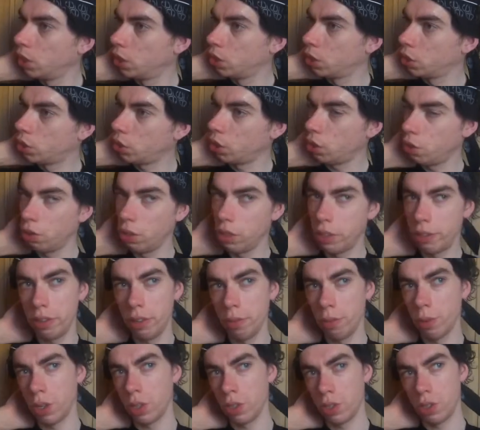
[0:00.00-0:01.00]
So if
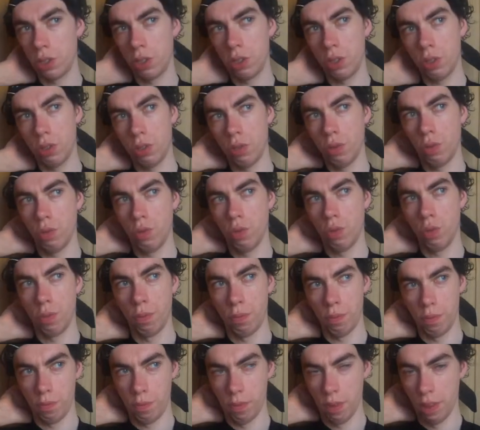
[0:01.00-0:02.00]
you want to
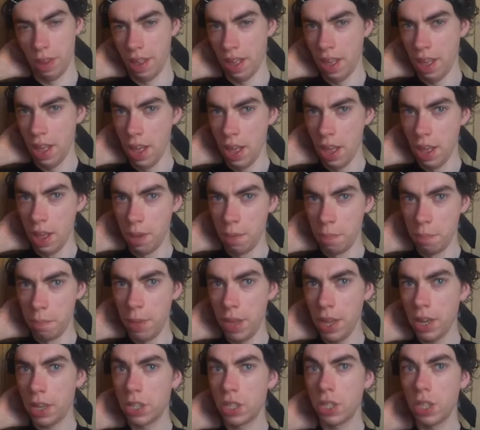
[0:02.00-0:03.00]

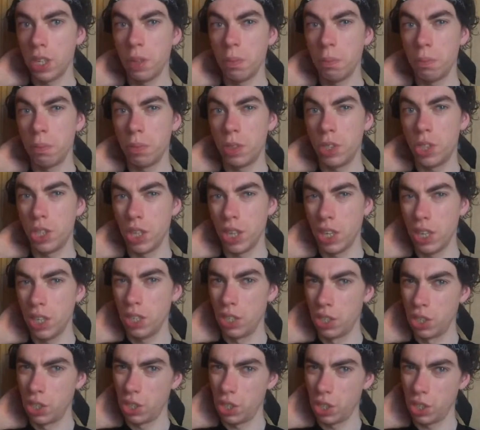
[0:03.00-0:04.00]
make some
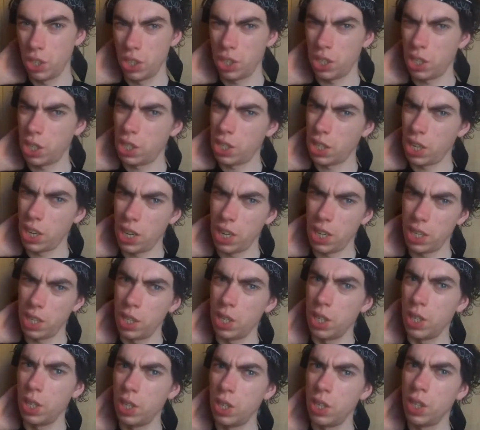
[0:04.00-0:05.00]
change in the
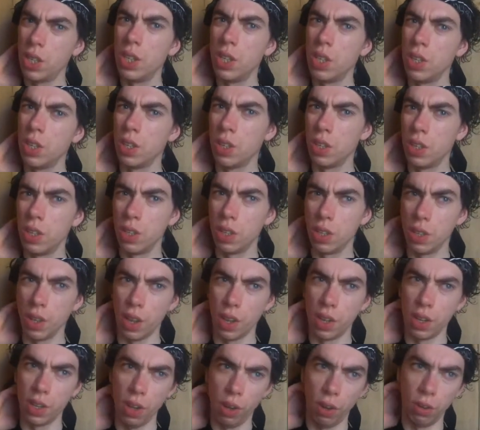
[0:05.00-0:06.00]
society,
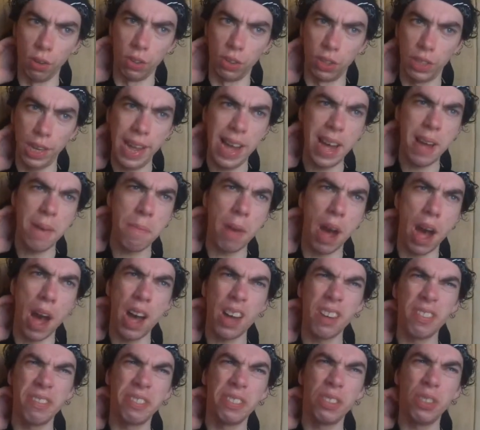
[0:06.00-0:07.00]
you damn
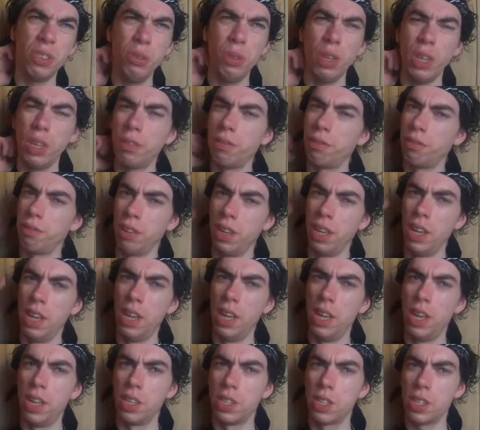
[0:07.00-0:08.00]
have to have
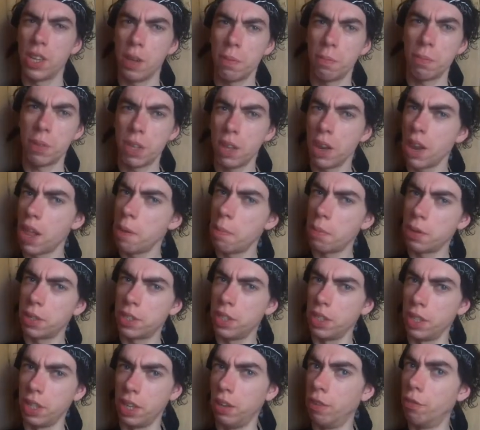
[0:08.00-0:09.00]
some
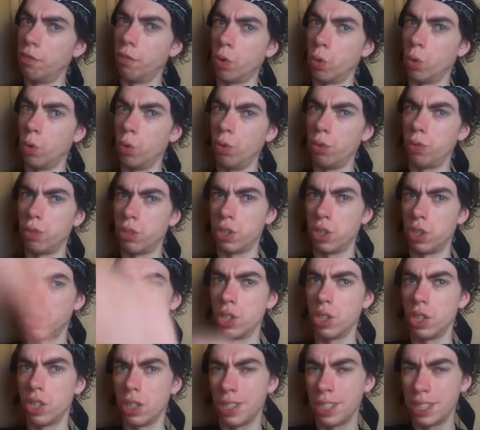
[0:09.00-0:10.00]
celebrity involved,
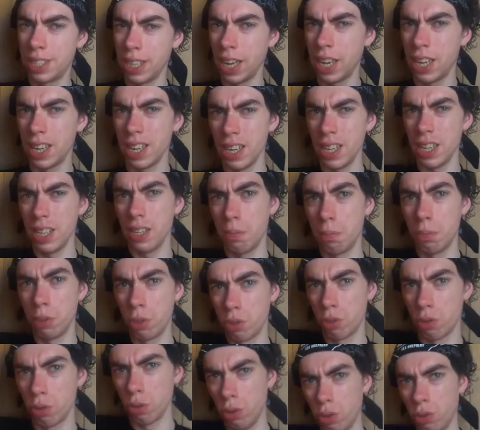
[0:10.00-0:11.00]
sadly, but
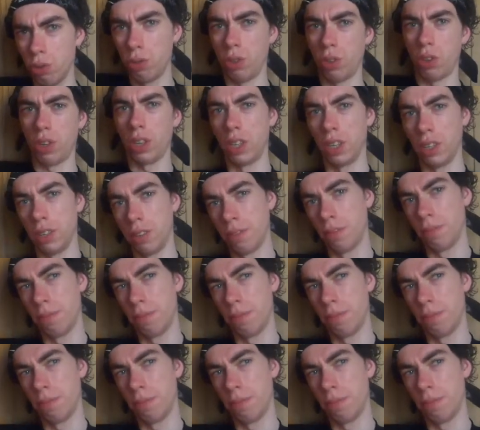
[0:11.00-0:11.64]
truthfully.